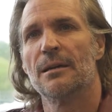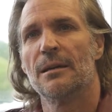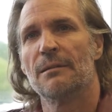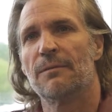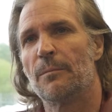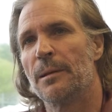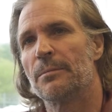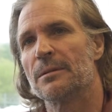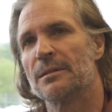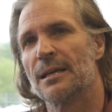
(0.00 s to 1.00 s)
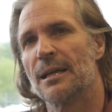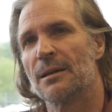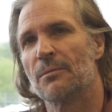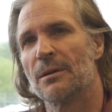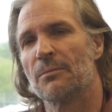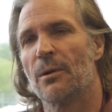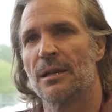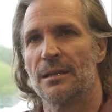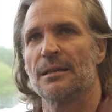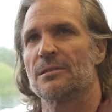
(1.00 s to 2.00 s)
for people to say like, where
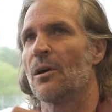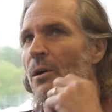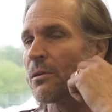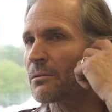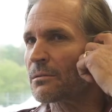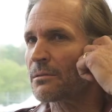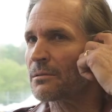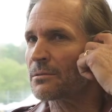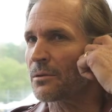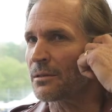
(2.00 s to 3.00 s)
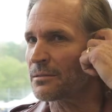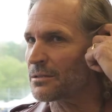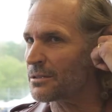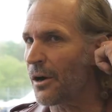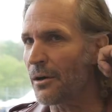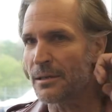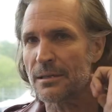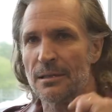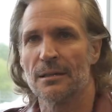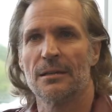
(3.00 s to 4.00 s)
did this all sort of
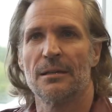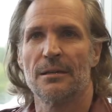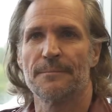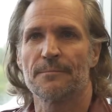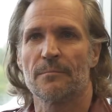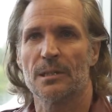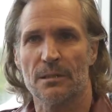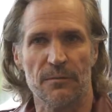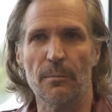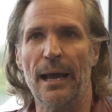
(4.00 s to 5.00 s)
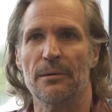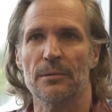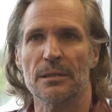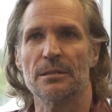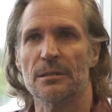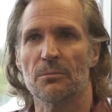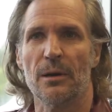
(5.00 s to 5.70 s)
start? Just for Bad Religion, where